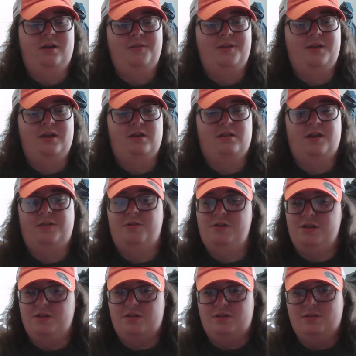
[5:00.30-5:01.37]
on the inside. They're
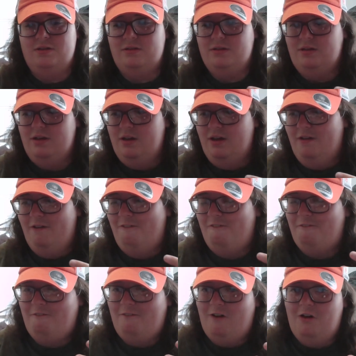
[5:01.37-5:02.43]
just
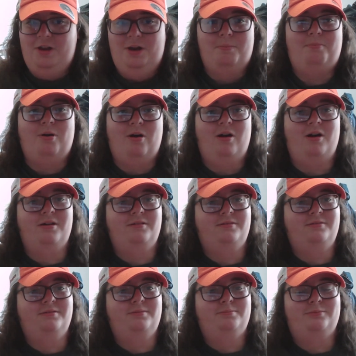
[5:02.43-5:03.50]
falling apart
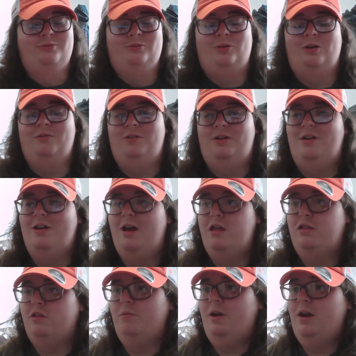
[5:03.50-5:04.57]
before our very
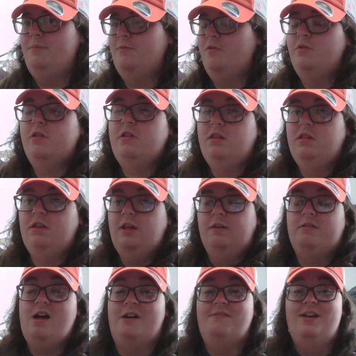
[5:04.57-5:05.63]
eyes already before the season
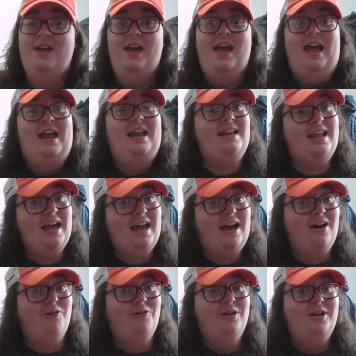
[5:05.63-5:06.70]
kicks off. And
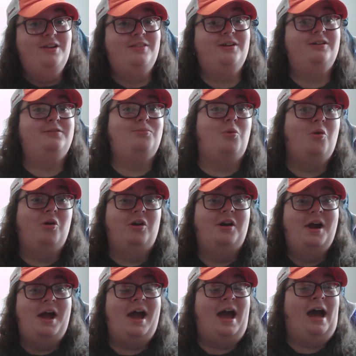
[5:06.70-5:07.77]
now there's more
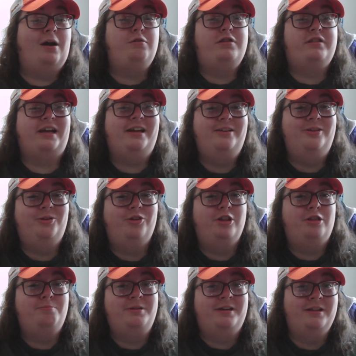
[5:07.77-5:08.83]
outside
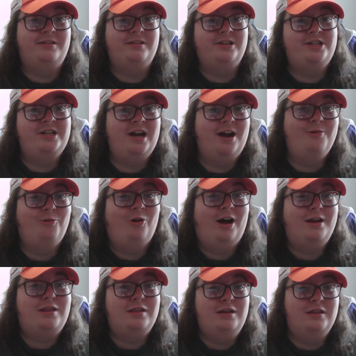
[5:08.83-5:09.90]
noise because Deshaun
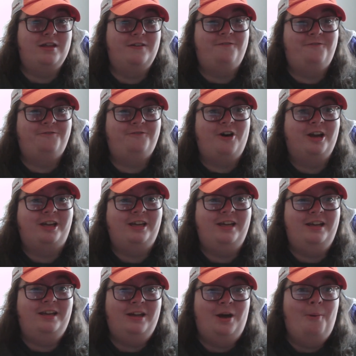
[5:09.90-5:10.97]
Watson's a
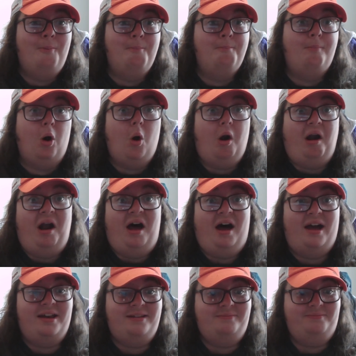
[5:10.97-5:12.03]
fucking
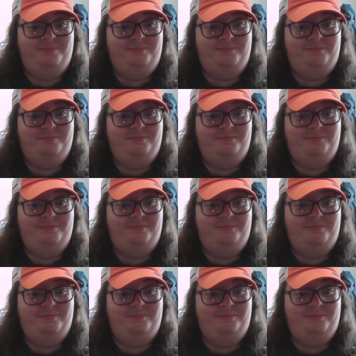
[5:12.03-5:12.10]
moron.